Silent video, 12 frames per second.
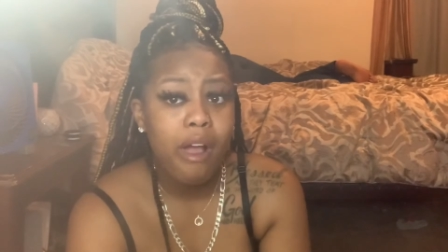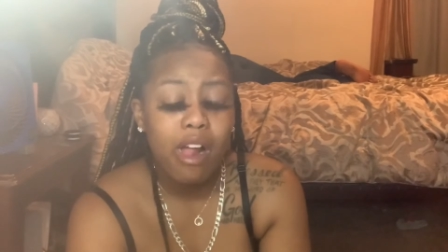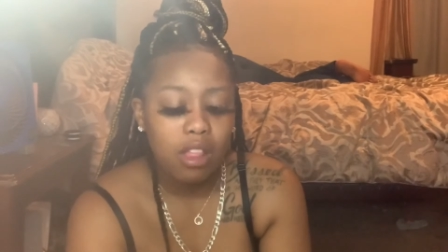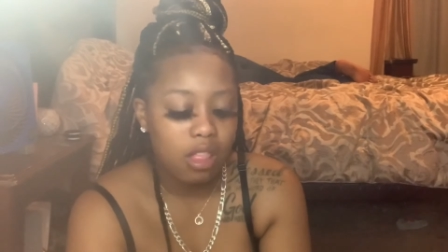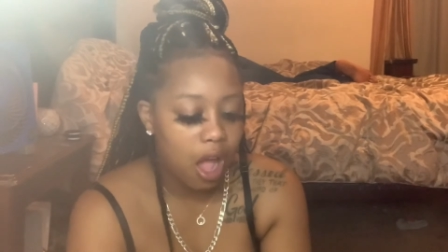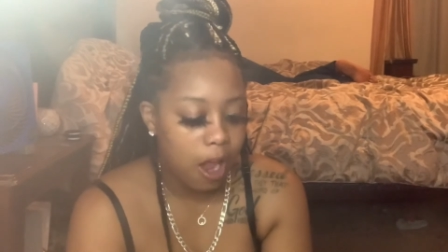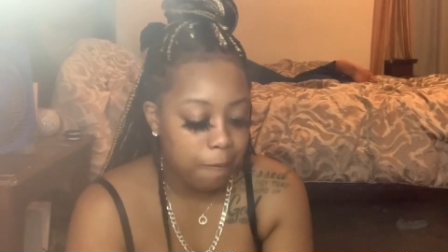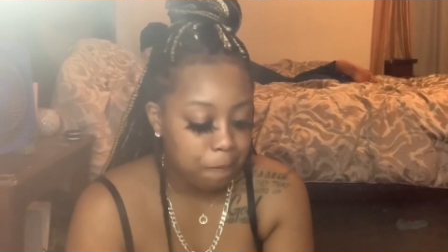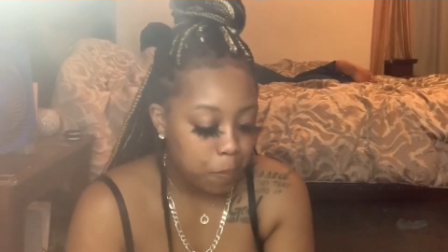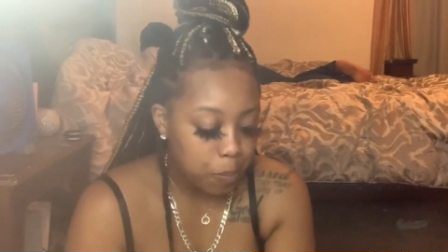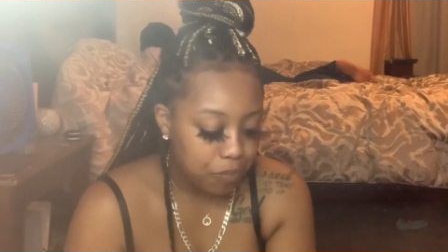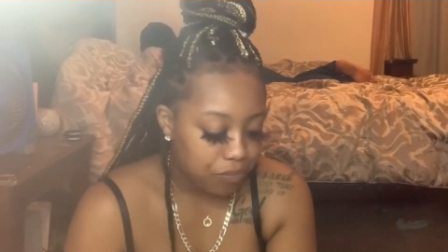Like,
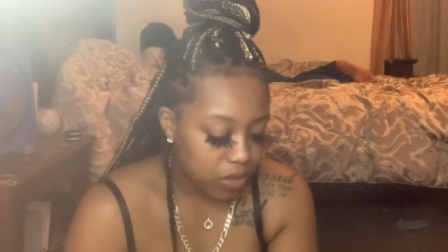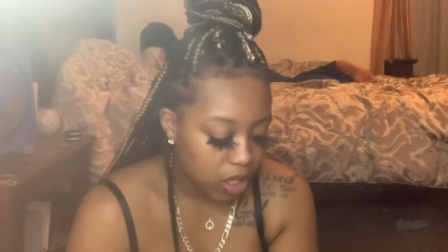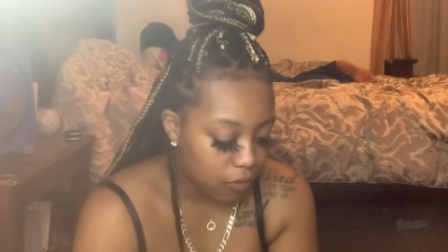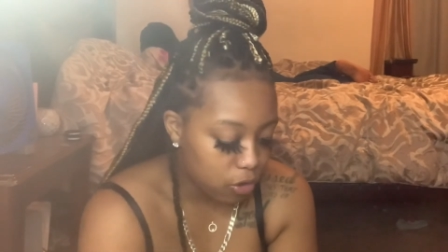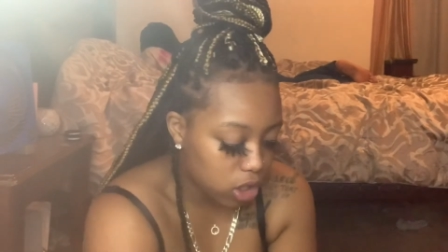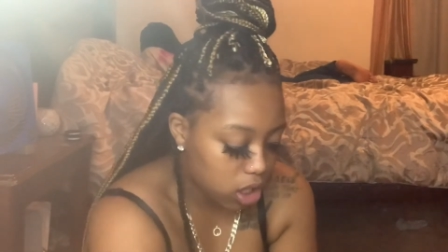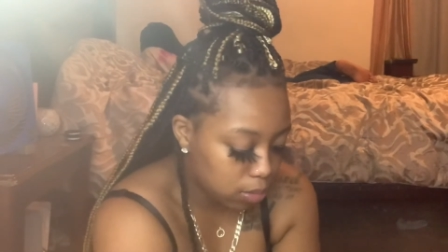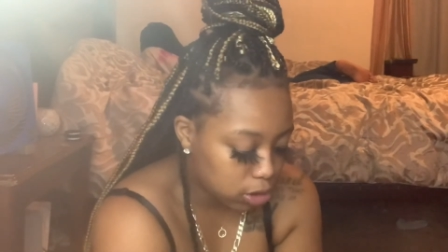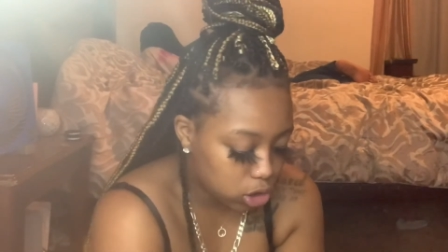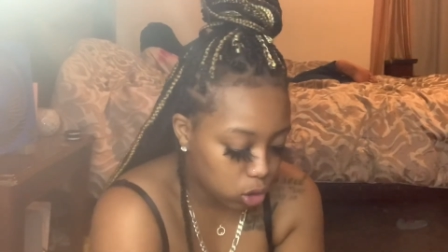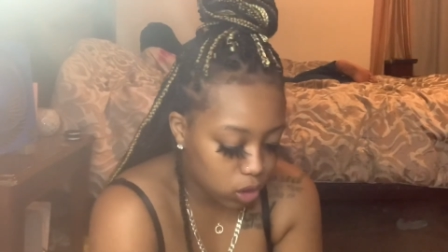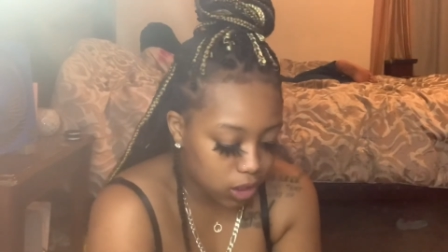if you look up the
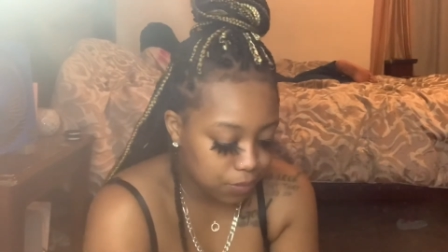story,